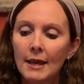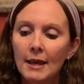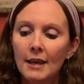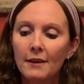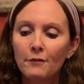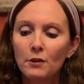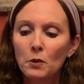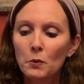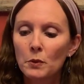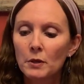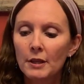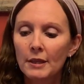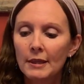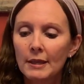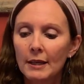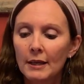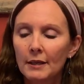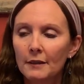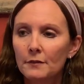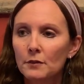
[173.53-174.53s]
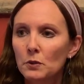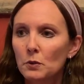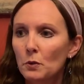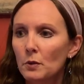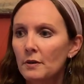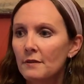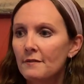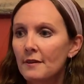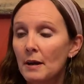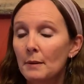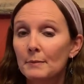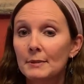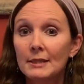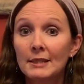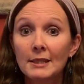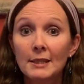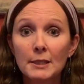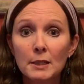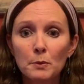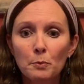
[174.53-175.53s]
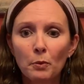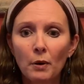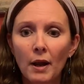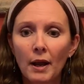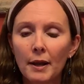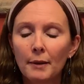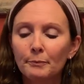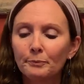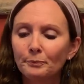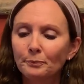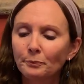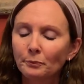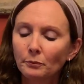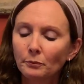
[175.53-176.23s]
if you were to think of sort of sea spray,